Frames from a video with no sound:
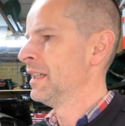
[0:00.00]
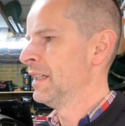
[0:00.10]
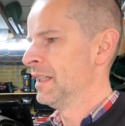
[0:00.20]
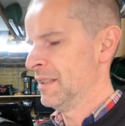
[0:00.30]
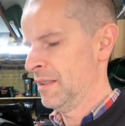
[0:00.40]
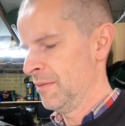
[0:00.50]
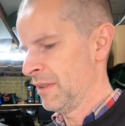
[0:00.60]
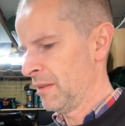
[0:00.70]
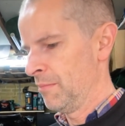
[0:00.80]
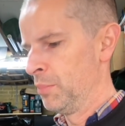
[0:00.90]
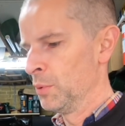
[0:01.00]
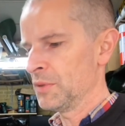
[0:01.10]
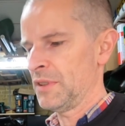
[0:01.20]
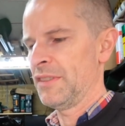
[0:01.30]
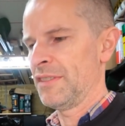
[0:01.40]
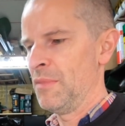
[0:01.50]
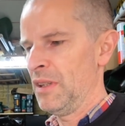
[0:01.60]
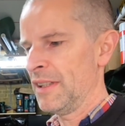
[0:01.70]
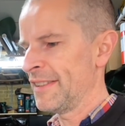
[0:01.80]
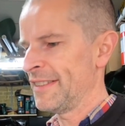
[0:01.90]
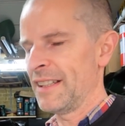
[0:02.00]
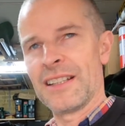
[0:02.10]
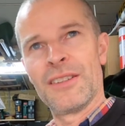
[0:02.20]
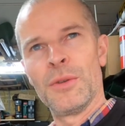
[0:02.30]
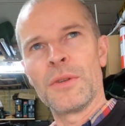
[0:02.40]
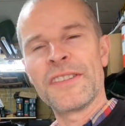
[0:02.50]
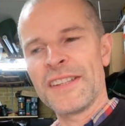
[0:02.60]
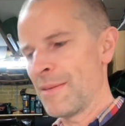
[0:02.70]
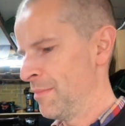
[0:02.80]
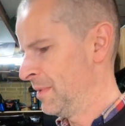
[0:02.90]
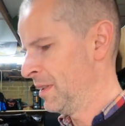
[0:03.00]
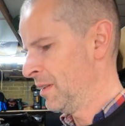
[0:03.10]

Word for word: and bought some nice, all the same,